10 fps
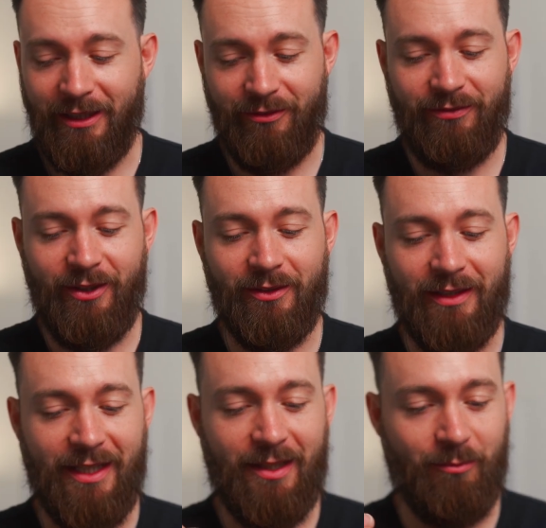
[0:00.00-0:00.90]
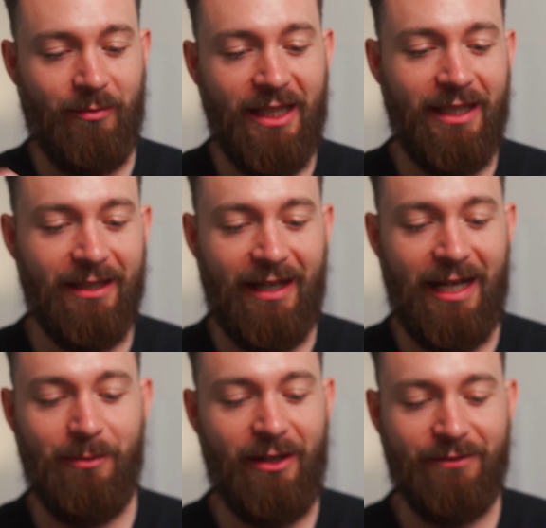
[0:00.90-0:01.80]
if you're like me,
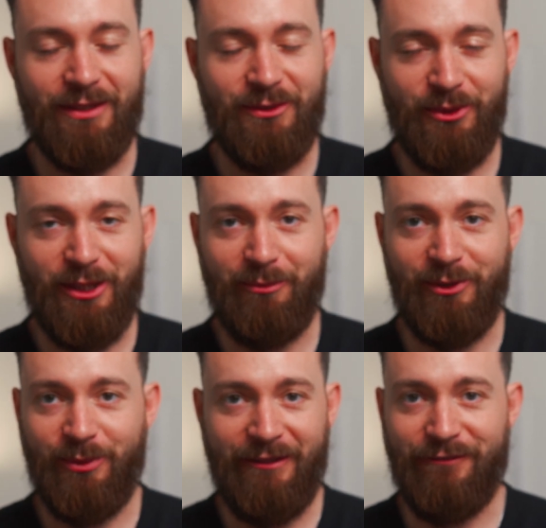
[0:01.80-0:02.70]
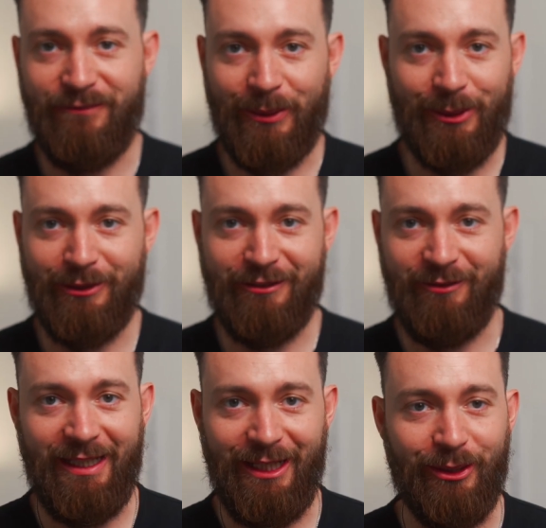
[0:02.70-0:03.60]
I'm often switching between photo and
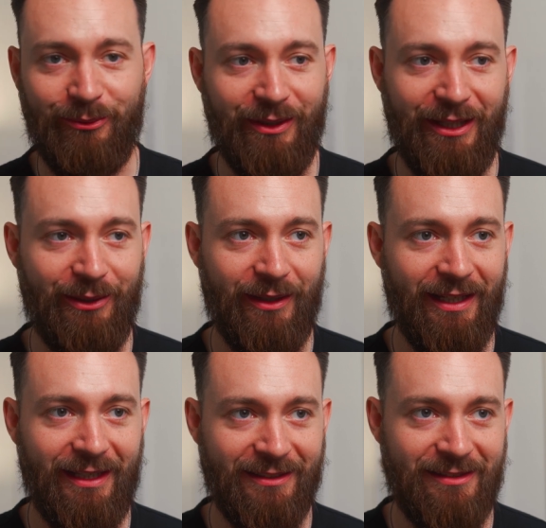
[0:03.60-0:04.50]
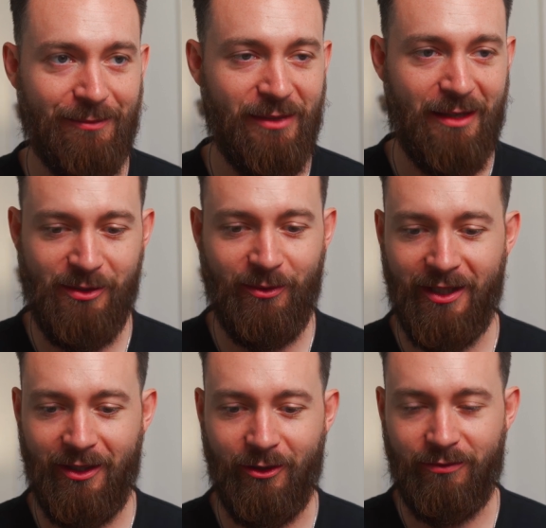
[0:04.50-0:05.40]
video really quick, and sometimes I want
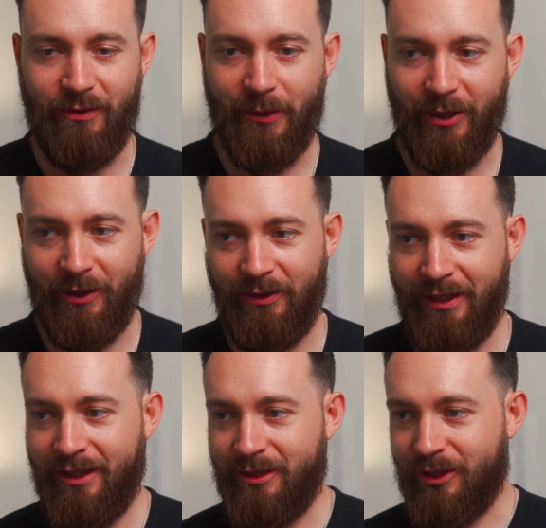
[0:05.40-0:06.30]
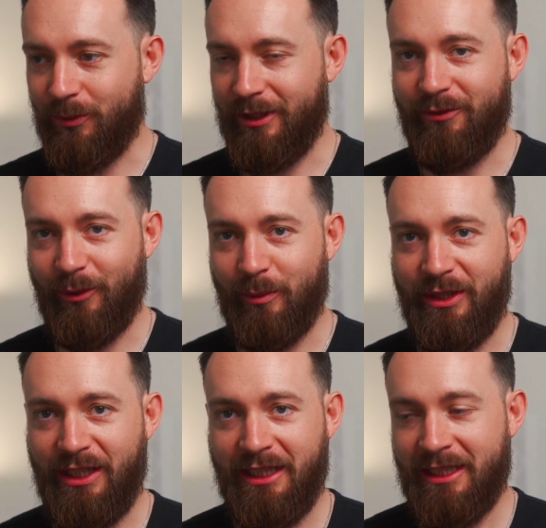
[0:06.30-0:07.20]
to go photo to
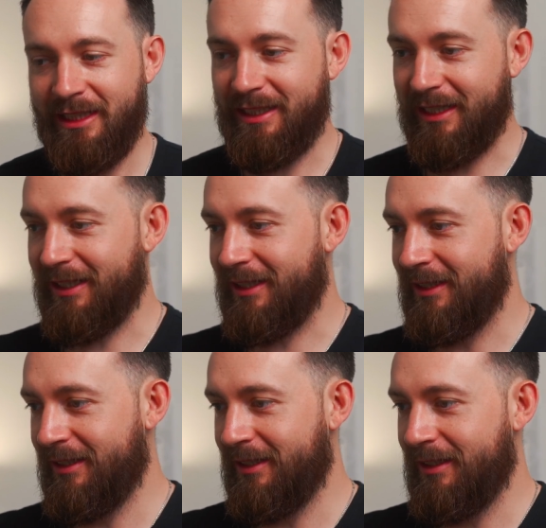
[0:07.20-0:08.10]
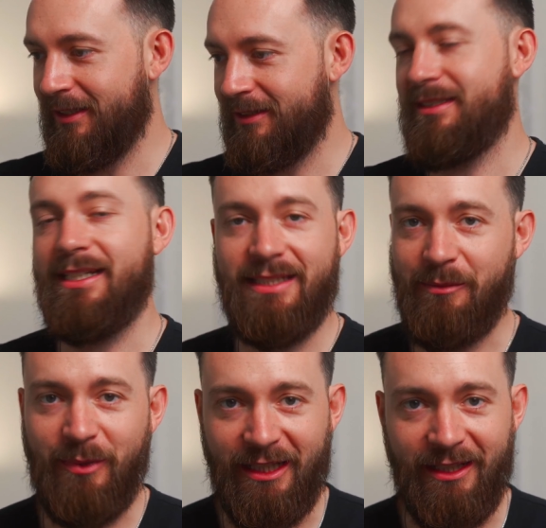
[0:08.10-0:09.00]
24p to
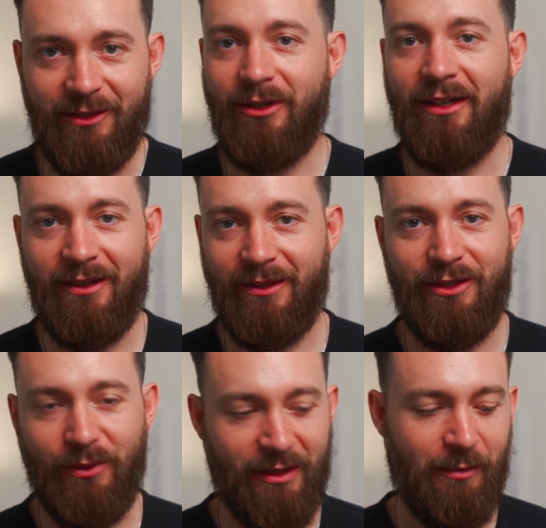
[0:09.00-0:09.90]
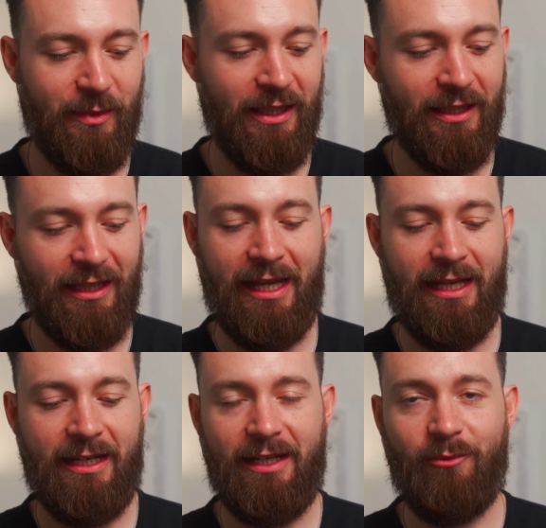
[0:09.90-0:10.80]
60p or 120p,
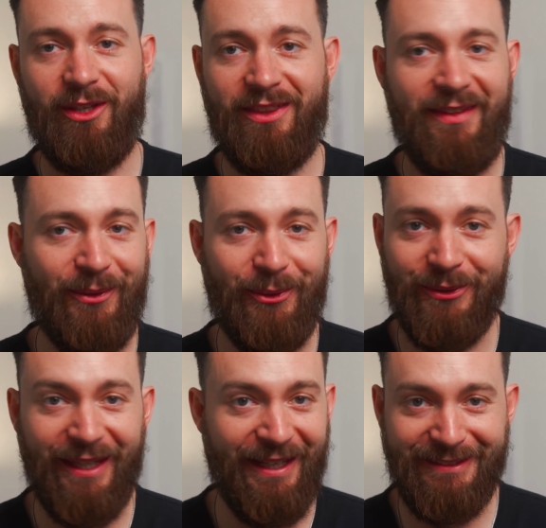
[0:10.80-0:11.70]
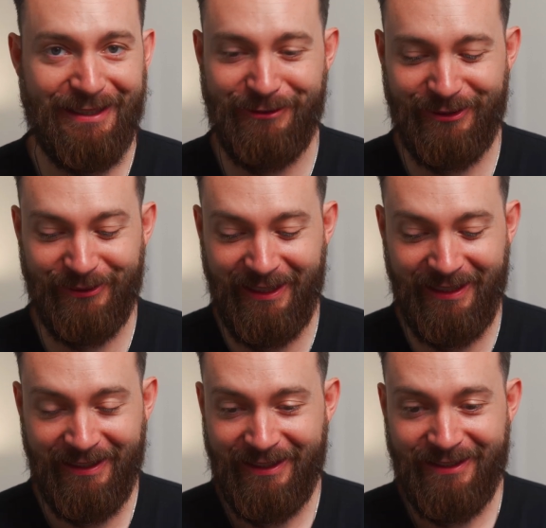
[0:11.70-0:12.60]
and with the old A7 III,
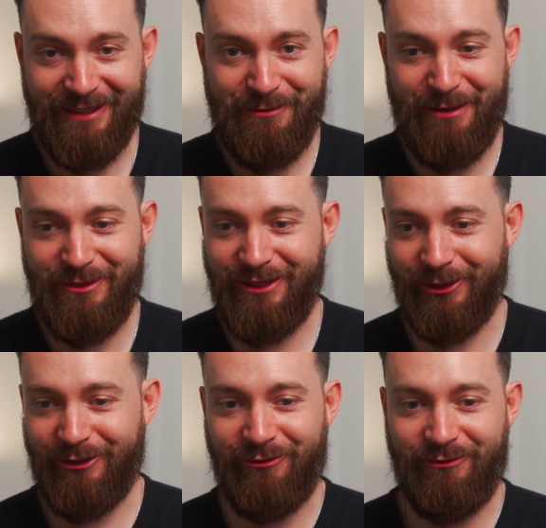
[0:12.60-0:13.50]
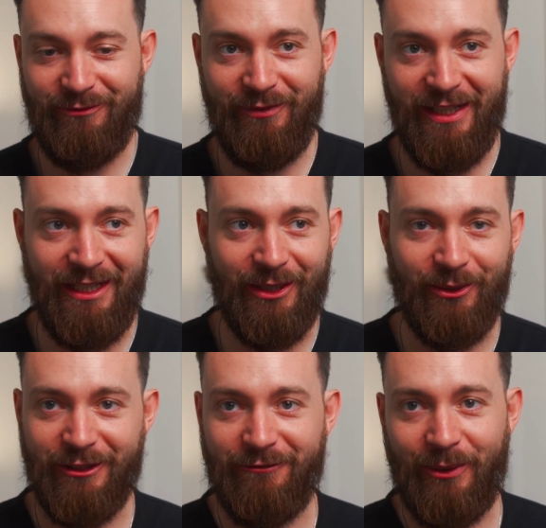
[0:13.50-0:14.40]
sometimes you go to video
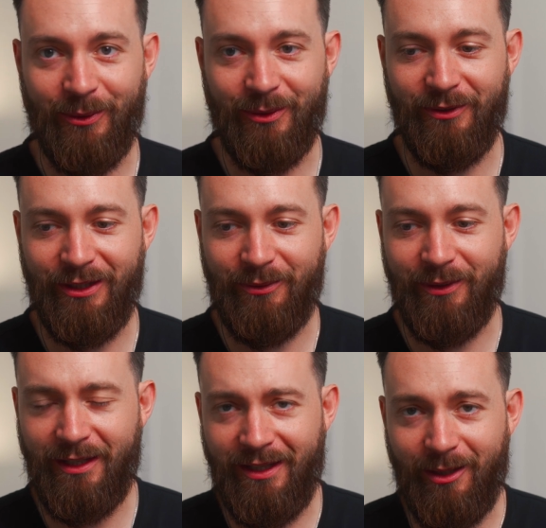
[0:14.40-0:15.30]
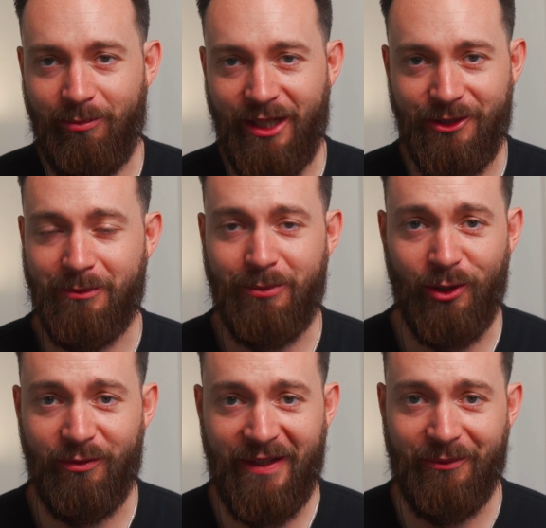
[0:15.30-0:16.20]
to photo really quick and your picture
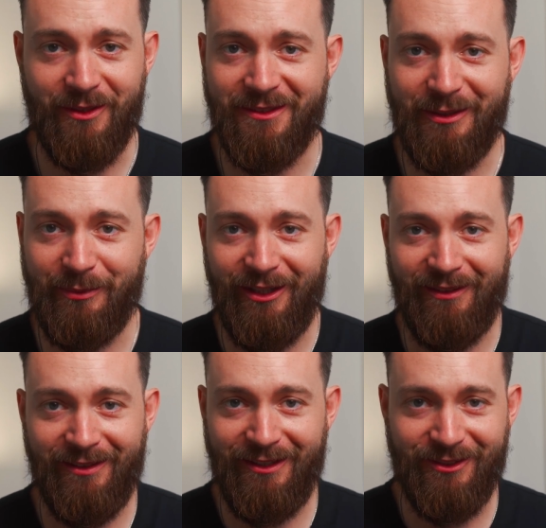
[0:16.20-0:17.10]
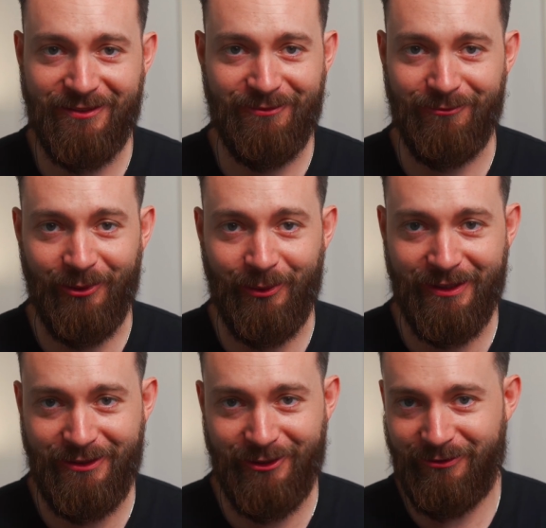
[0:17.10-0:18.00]
profile would still be on and it just
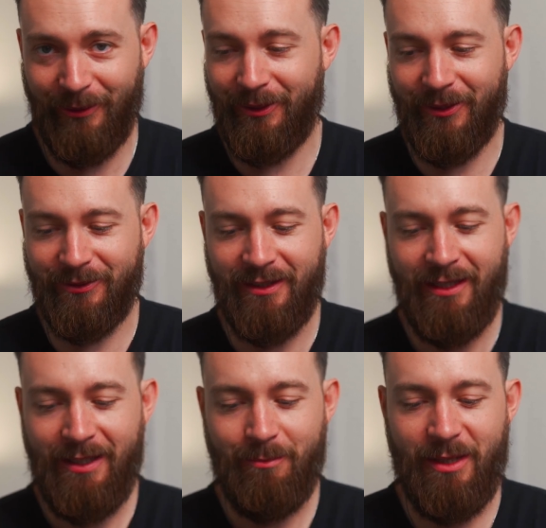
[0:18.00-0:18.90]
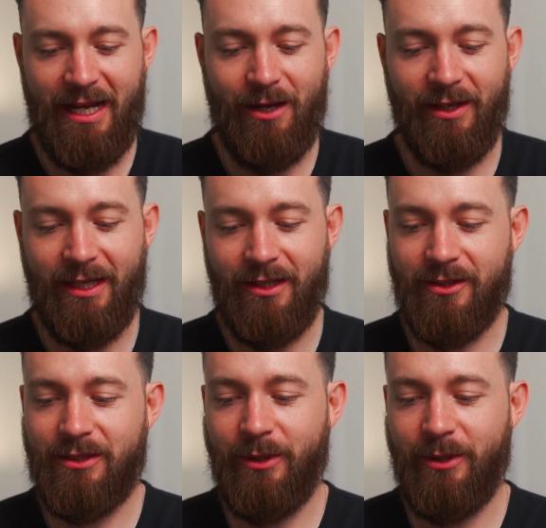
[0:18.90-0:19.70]
ruins your photos. But now I can just